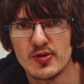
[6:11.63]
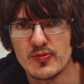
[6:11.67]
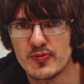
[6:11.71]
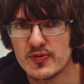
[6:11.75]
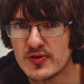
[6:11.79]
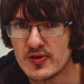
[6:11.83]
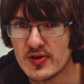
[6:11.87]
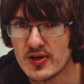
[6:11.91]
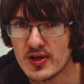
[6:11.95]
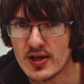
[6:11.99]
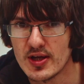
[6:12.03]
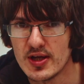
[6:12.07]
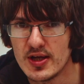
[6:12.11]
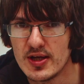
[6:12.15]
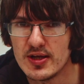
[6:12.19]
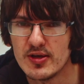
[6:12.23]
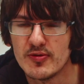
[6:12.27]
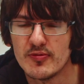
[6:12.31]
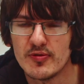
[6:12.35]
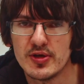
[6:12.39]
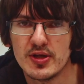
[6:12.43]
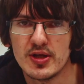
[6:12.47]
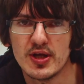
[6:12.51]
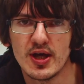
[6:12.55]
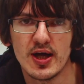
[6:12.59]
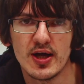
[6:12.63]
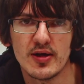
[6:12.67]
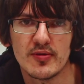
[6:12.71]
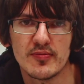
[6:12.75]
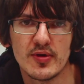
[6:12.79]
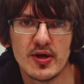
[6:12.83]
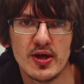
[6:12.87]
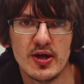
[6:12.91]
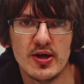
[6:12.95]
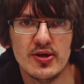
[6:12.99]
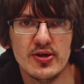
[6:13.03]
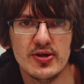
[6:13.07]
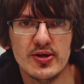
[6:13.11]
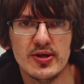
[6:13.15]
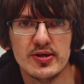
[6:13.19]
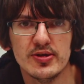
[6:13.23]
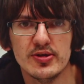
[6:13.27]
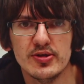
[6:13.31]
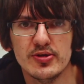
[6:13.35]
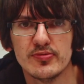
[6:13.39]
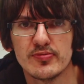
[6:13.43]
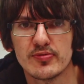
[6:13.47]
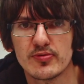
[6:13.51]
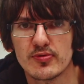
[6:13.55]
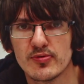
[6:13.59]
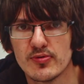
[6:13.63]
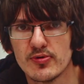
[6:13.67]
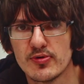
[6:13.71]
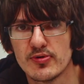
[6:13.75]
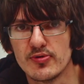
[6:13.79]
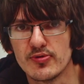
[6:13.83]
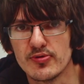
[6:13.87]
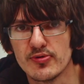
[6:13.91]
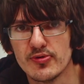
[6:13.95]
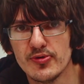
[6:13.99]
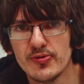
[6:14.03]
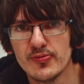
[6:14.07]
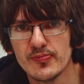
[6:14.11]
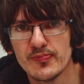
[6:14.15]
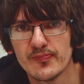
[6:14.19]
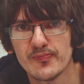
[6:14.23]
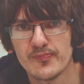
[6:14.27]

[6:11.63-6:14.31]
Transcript: particularly when you have sets of groins.